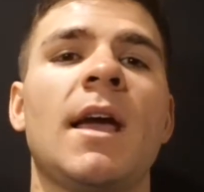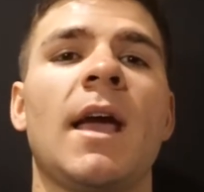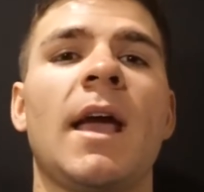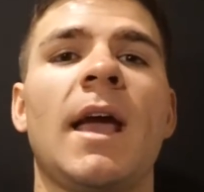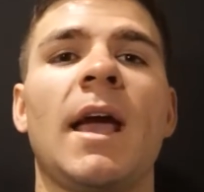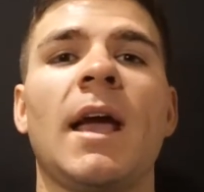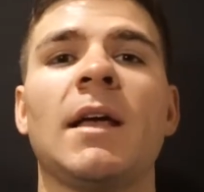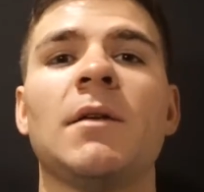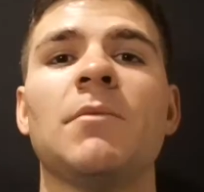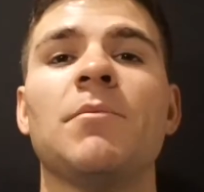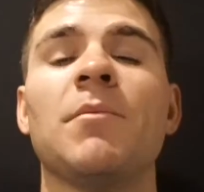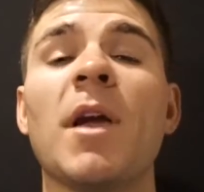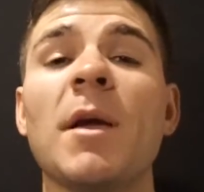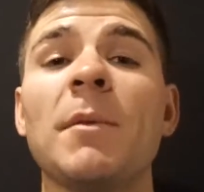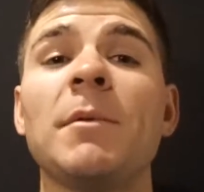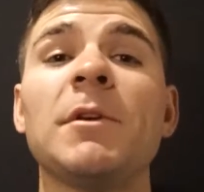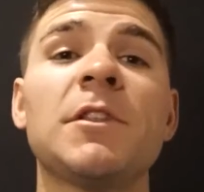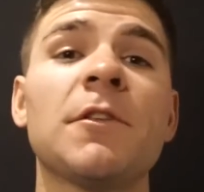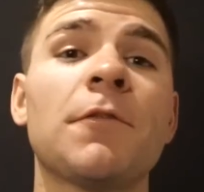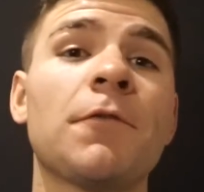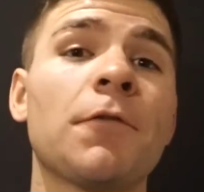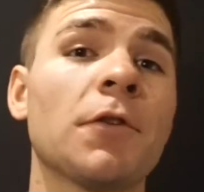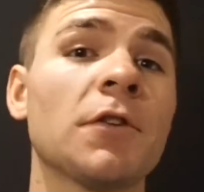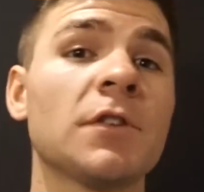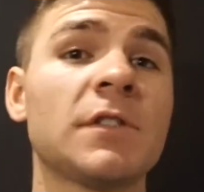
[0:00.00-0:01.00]
And maybe
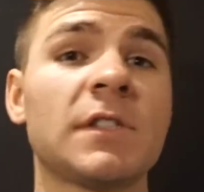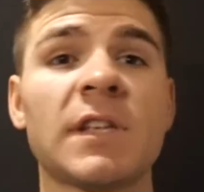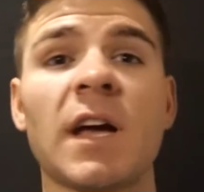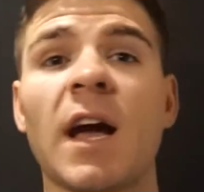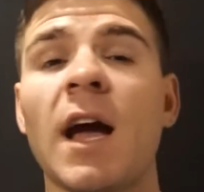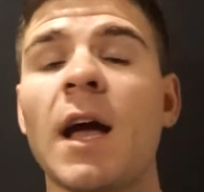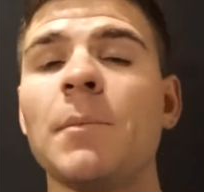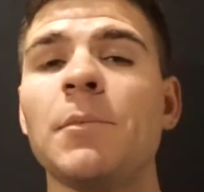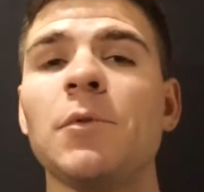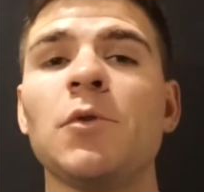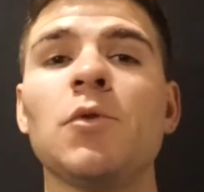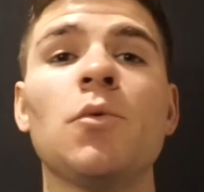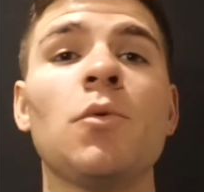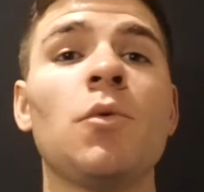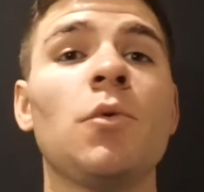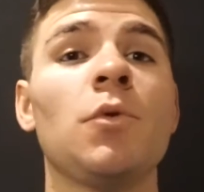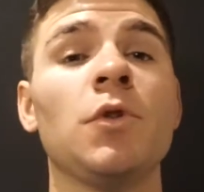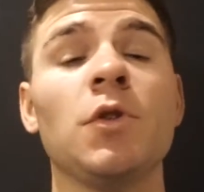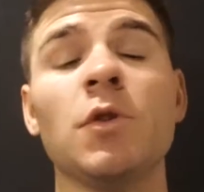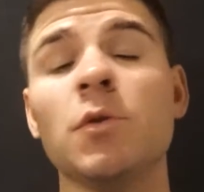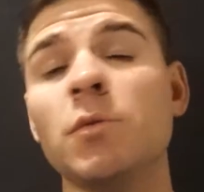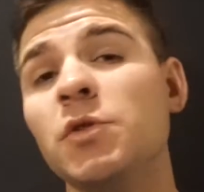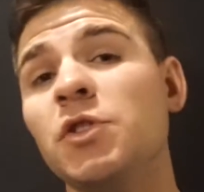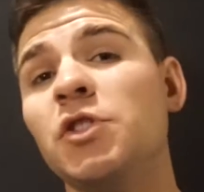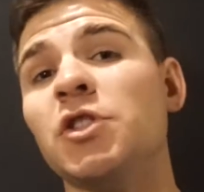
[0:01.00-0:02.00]
the first time
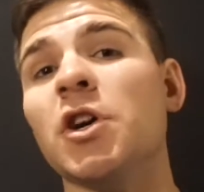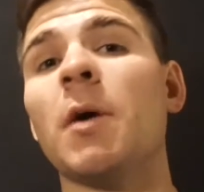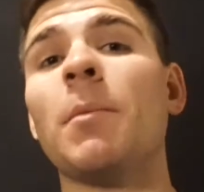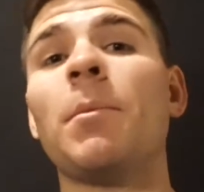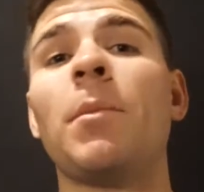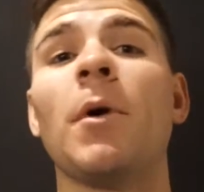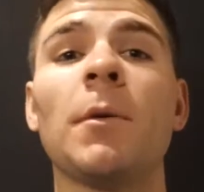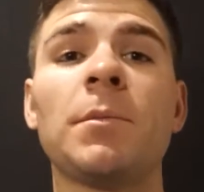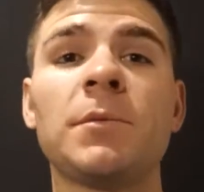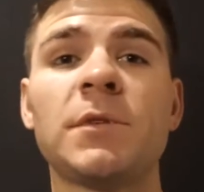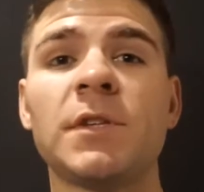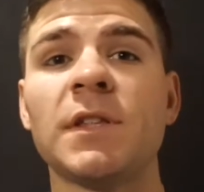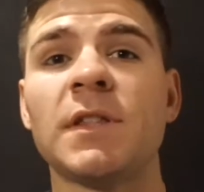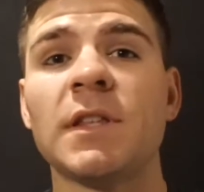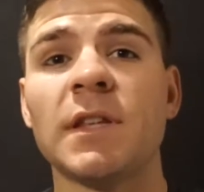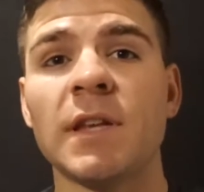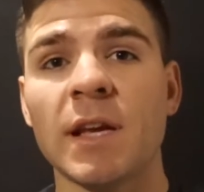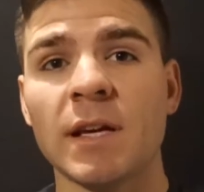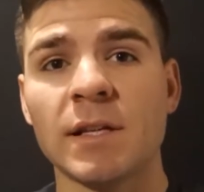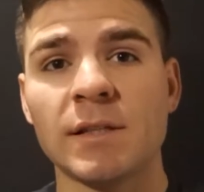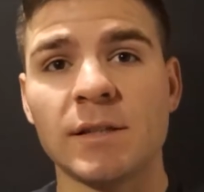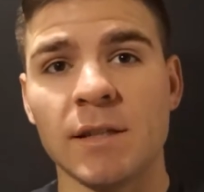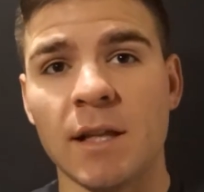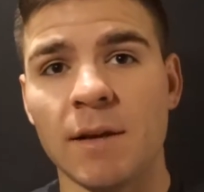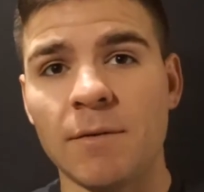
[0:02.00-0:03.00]
you jump up to the
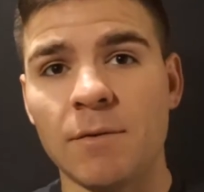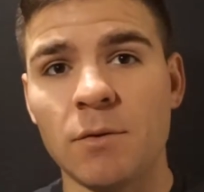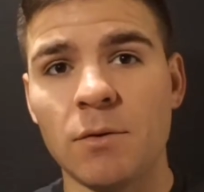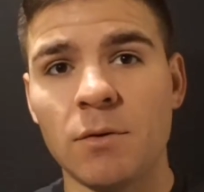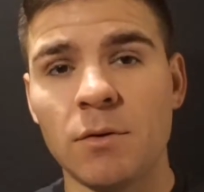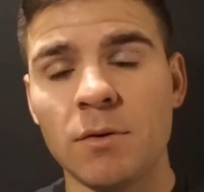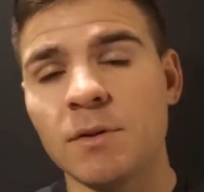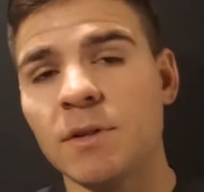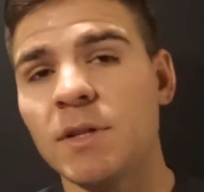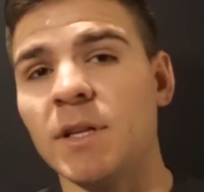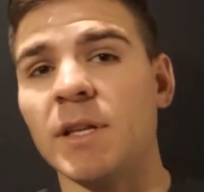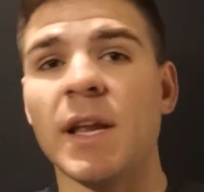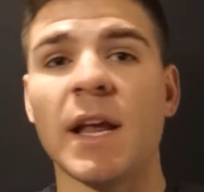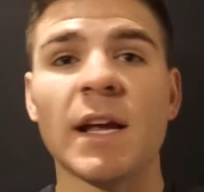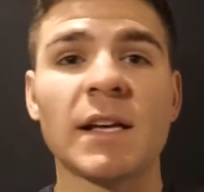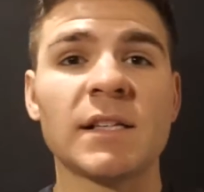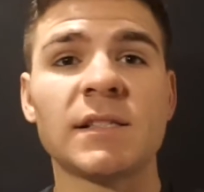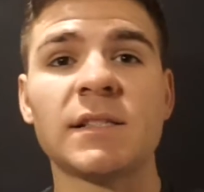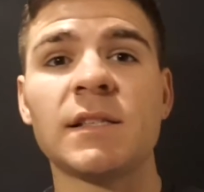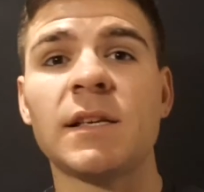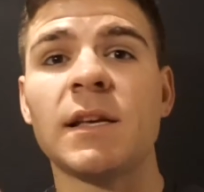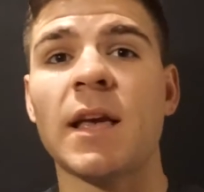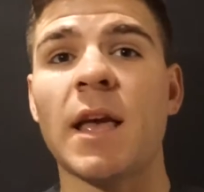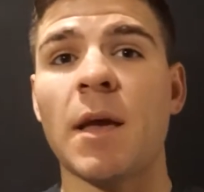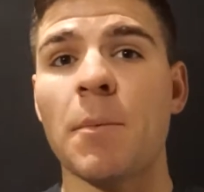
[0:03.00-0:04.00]
next level, the
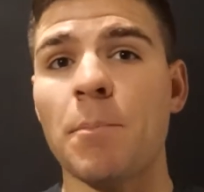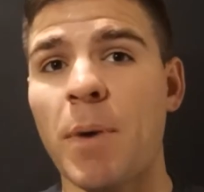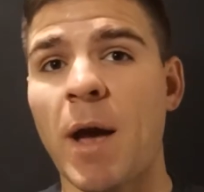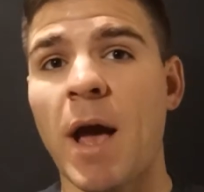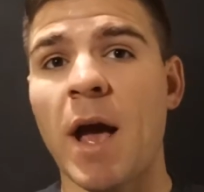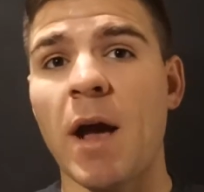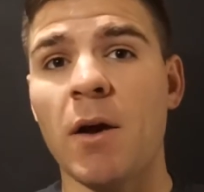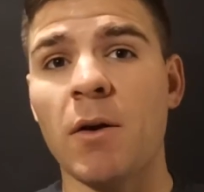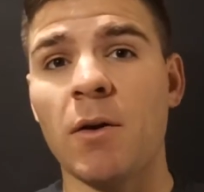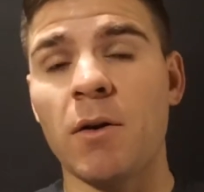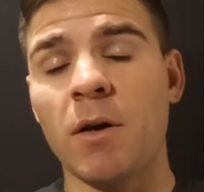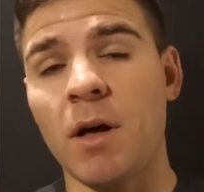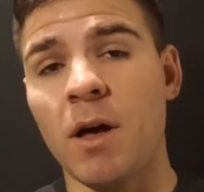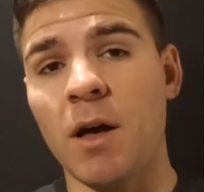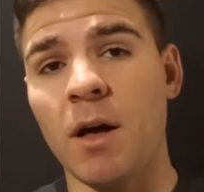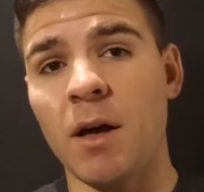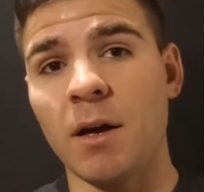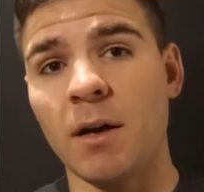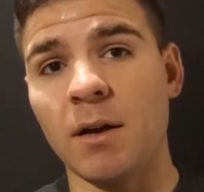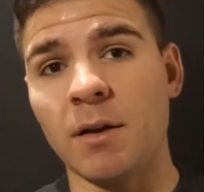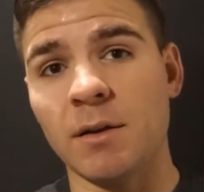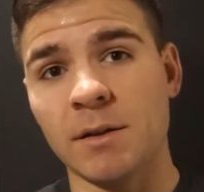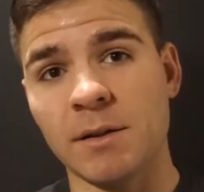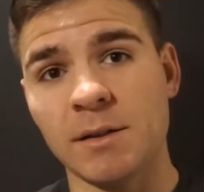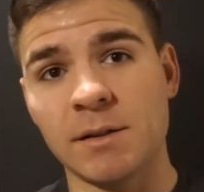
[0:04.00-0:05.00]
next
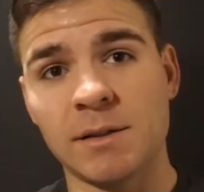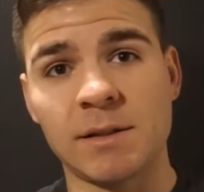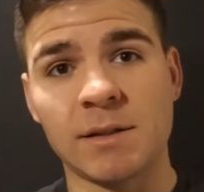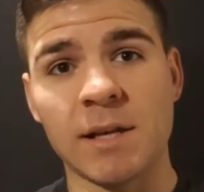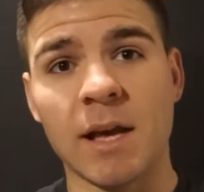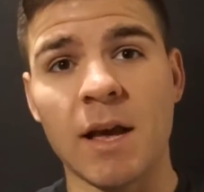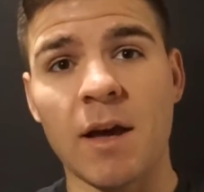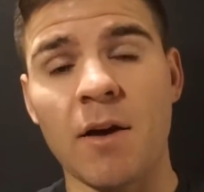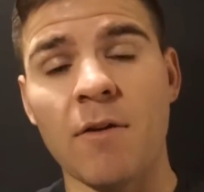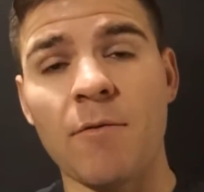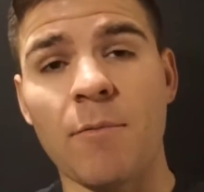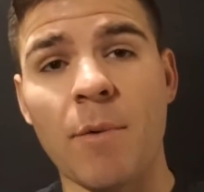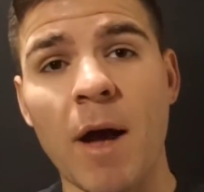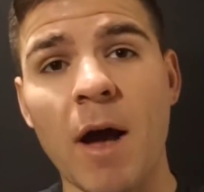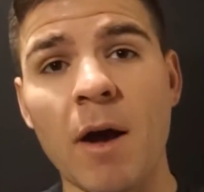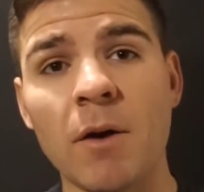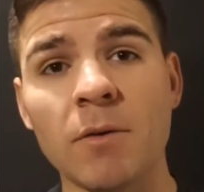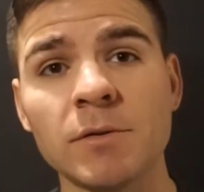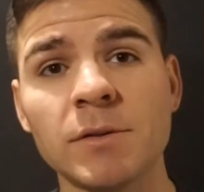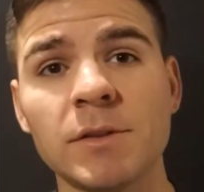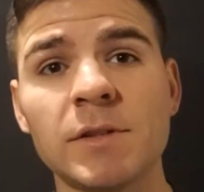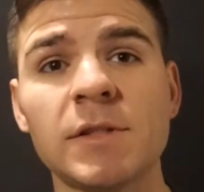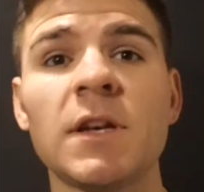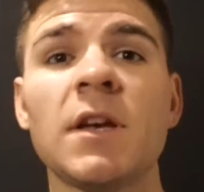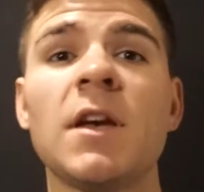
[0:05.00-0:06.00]
set of
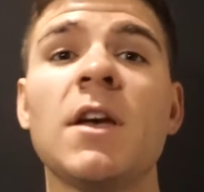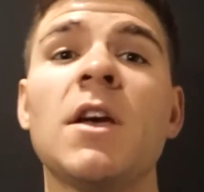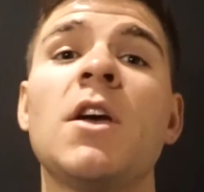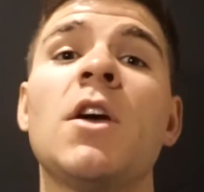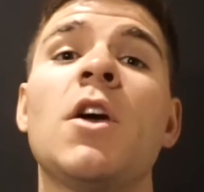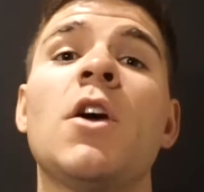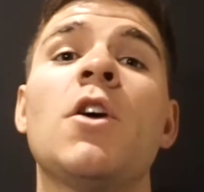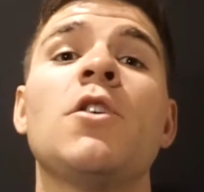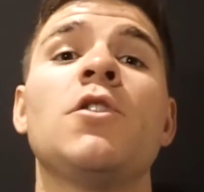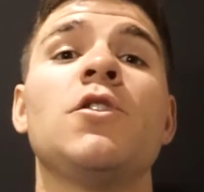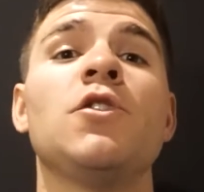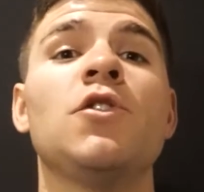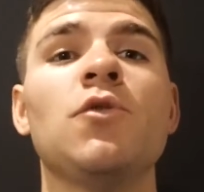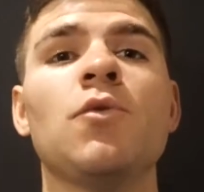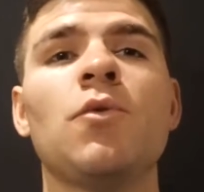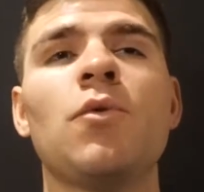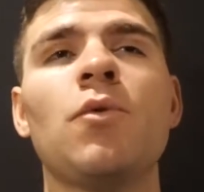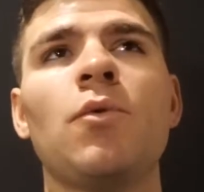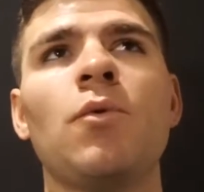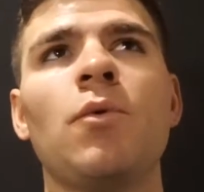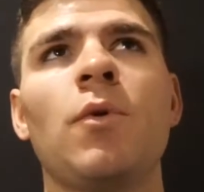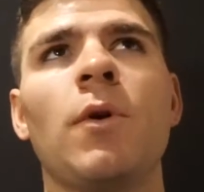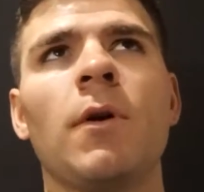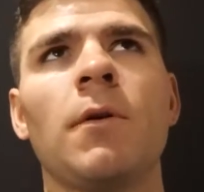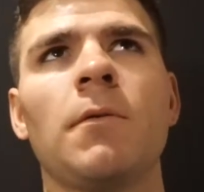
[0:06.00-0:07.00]
pounds,
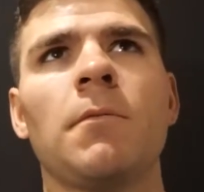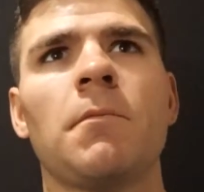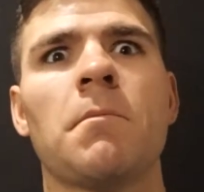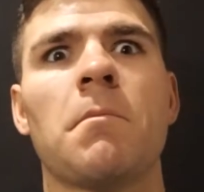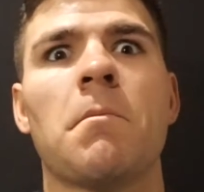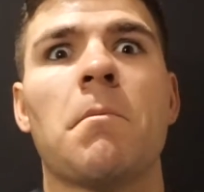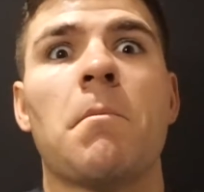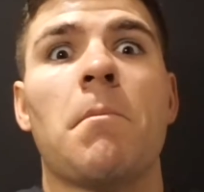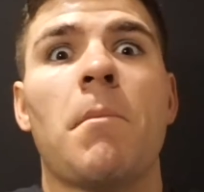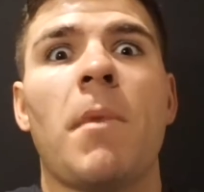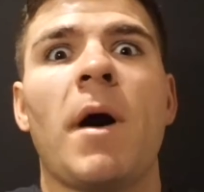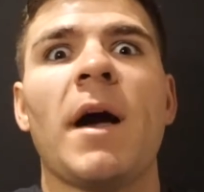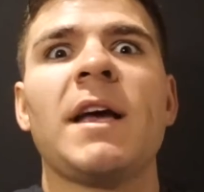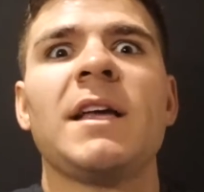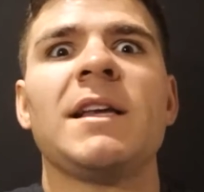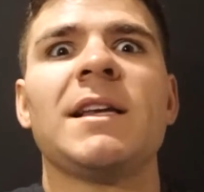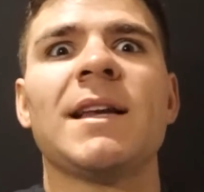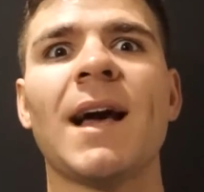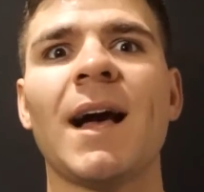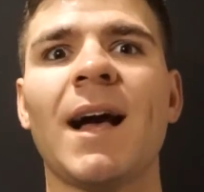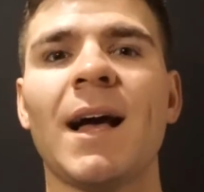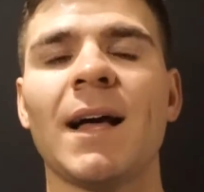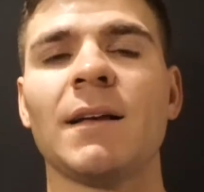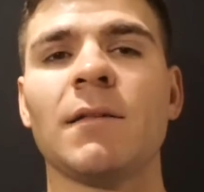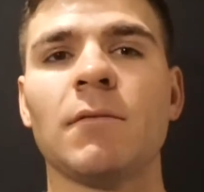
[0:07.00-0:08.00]
you might
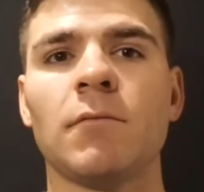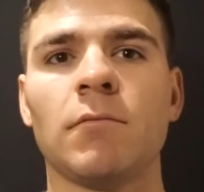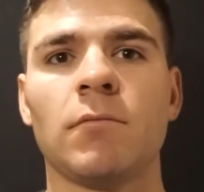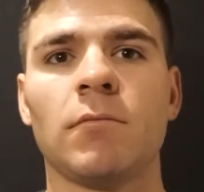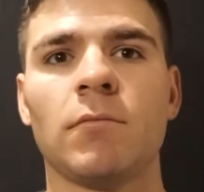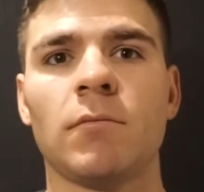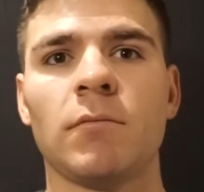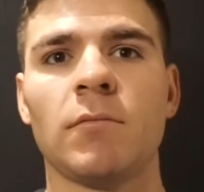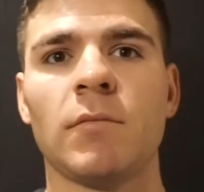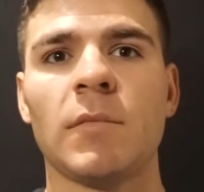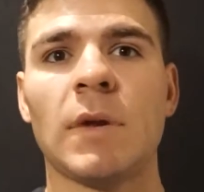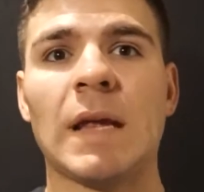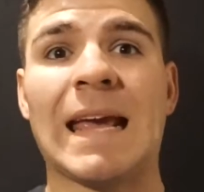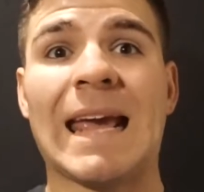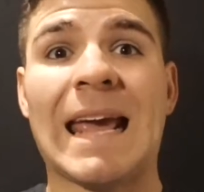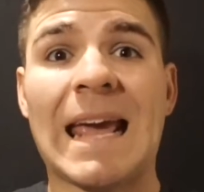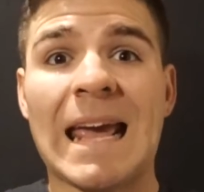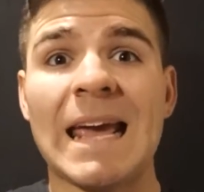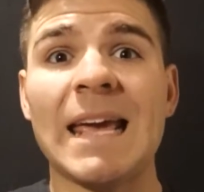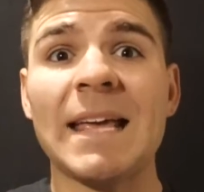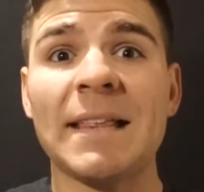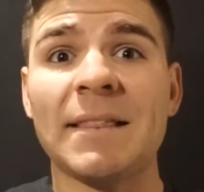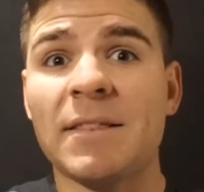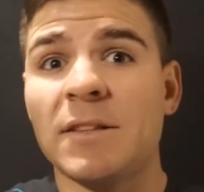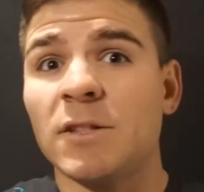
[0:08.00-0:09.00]
not
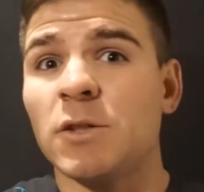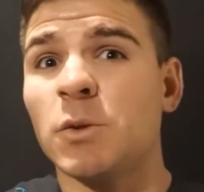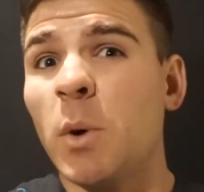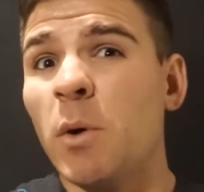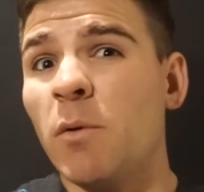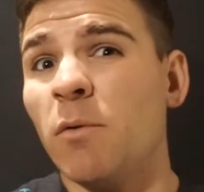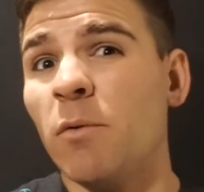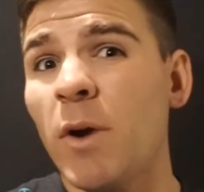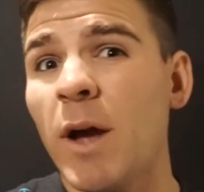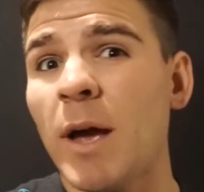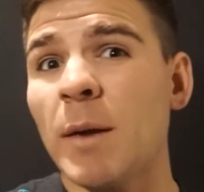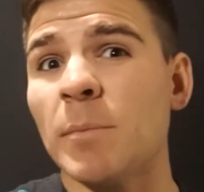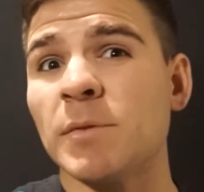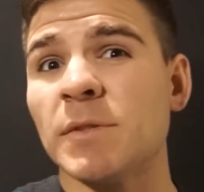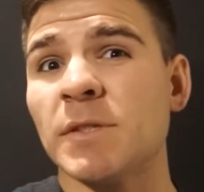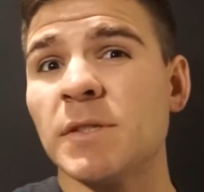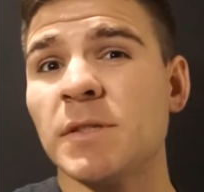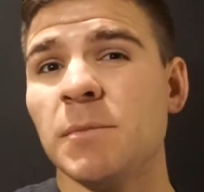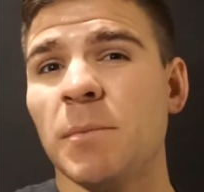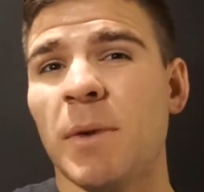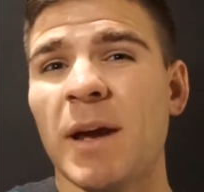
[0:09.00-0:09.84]
hit the 12 reps.